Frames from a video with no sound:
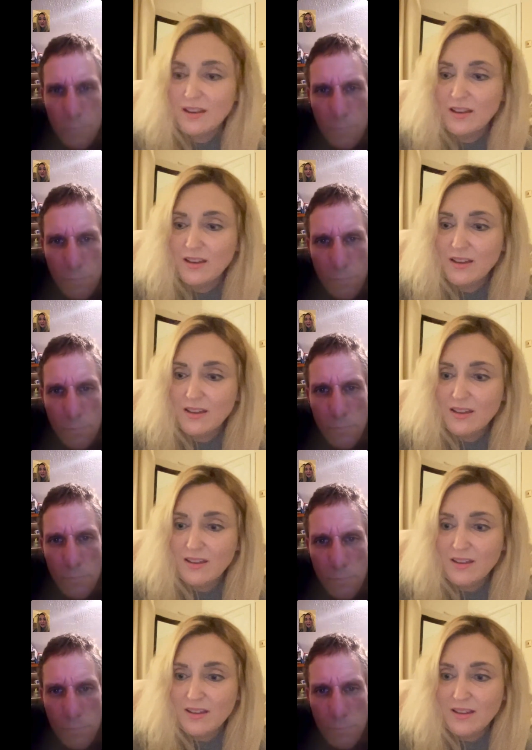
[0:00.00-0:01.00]

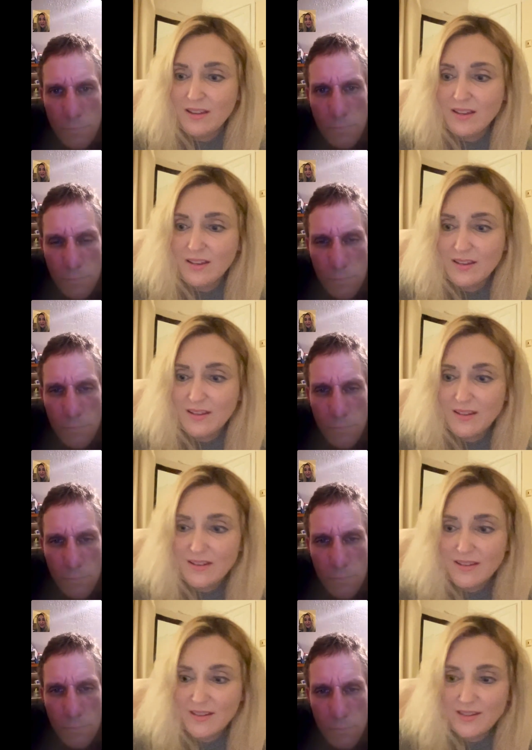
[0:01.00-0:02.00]

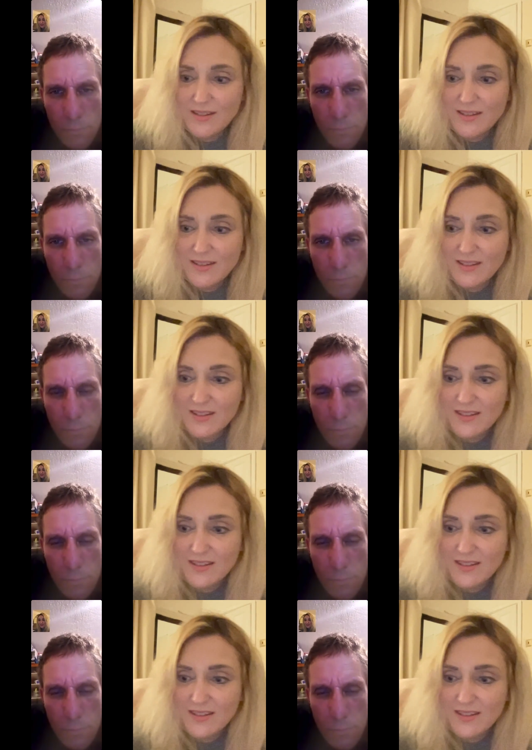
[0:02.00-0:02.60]
No one is speaking in this clip.